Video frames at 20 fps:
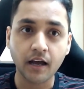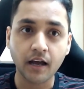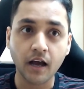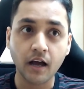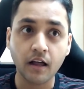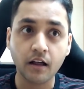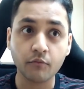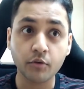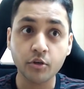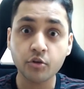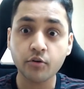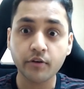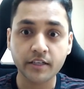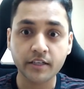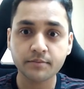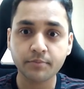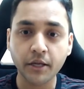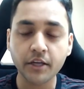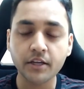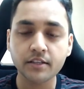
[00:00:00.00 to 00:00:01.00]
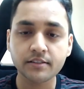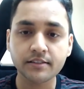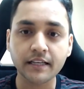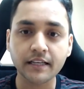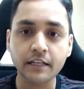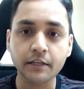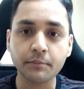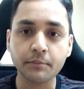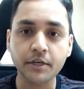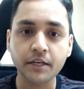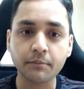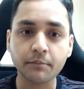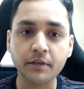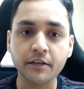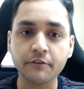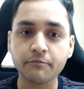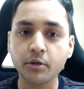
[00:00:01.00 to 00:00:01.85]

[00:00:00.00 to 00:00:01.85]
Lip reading: a limiting belief,